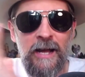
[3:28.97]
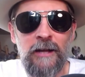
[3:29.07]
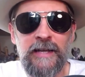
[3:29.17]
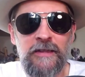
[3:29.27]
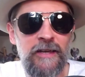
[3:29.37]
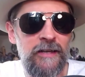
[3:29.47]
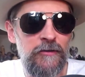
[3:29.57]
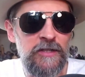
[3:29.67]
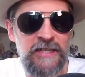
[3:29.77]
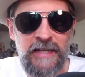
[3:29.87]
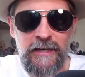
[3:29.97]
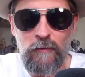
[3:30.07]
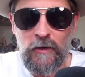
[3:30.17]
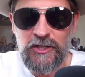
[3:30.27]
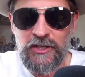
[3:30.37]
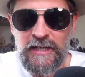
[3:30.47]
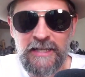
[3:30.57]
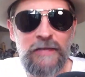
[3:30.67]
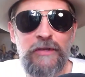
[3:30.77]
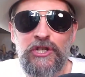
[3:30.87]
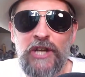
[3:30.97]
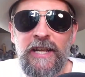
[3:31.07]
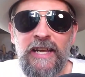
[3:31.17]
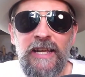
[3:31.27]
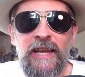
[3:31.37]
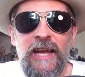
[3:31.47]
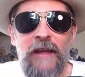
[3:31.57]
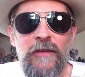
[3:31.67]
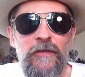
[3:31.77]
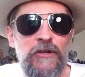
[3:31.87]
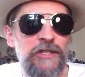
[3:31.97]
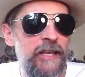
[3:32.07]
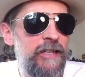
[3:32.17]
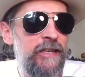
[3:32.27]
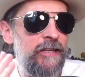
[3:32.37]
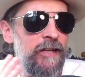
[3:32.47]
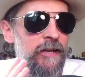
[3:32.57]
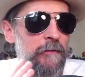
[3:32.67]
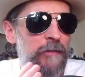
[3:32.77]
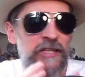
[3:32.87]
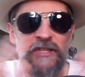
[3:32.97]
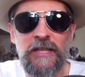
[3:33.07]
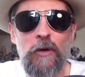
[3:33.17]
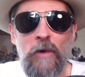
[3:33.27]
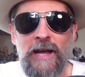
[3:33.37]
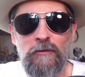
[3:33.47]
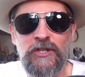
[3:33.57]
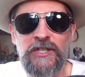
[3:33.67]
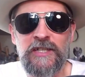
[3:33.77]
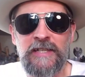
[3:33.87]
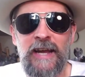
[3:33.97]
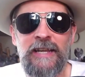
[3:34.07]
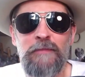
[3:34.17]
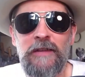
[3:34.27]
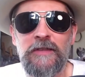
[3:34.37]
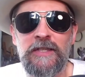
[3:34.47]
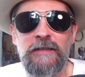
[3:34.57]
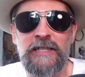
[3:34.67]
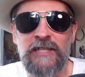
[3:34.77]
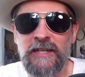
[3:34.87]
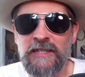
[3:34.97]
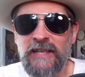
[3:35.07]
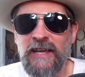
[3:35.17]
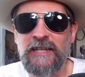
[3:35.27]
Like, there's a scene where she gets a machete, and then there's like a silhouette where she's standing by the sunset,